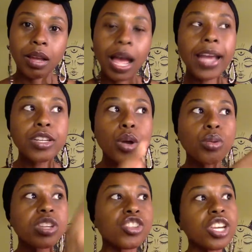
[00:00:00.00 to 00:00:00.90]
I know
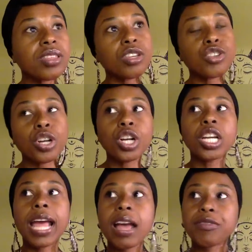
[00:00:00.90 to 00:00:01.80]
the shit that you're going
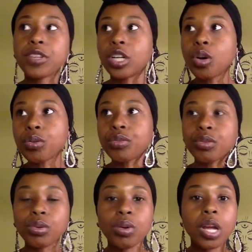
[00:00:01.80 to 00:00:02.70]
to have to go
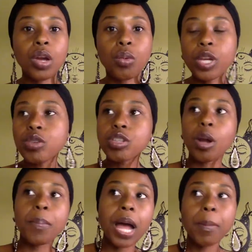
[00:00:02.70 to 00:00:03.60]
through when you
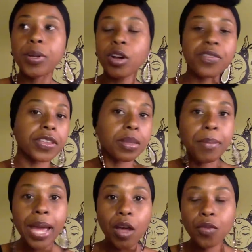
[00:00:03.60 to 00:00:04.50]
start popping off at the
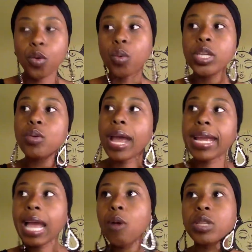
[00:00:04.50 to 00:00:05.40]
mouth, or when you
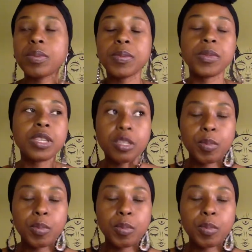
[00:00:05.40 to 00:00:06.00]
hang out with these